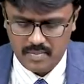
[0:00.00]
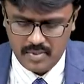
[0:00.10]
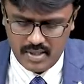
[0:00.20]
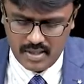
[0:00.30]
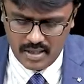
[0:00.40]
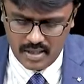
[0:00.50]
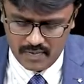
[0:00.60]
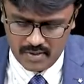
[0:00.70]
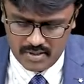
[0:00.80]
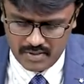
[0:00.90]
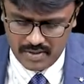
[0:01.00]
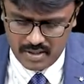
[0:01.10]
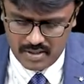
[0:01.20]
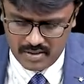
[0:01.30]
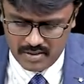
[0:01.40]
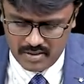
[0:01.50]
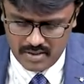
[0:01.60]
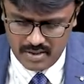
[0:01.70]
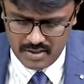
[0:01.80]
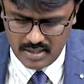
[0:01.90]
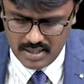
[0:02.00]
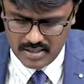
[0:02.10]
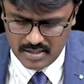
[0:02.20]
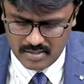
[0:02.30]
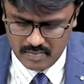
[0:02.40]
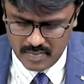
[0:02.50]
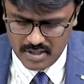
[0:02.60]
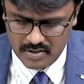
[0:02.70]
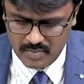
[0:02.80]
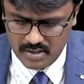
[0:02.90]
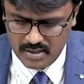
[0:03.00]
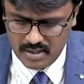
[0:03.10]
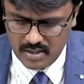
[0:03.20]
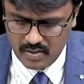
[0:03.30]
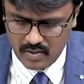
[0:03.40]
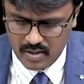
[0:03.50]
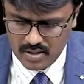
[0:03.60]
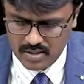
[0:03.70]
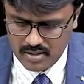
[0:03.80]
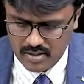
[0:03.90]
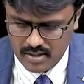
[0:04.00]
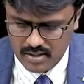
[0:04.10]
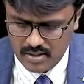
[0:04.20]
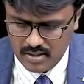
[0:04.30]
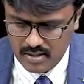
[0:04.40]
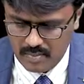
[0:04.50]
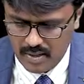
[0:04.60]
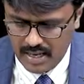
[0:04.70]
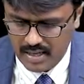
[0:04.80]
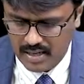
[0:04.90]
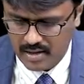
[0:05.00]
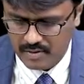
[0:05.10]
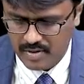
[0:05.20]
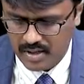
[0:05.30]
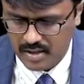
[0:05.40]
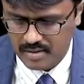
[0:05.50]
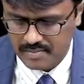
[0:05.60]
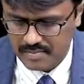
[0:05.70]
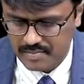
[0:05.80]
But the adverse effect, since it has bismuth, it can cause the blackening of tongue.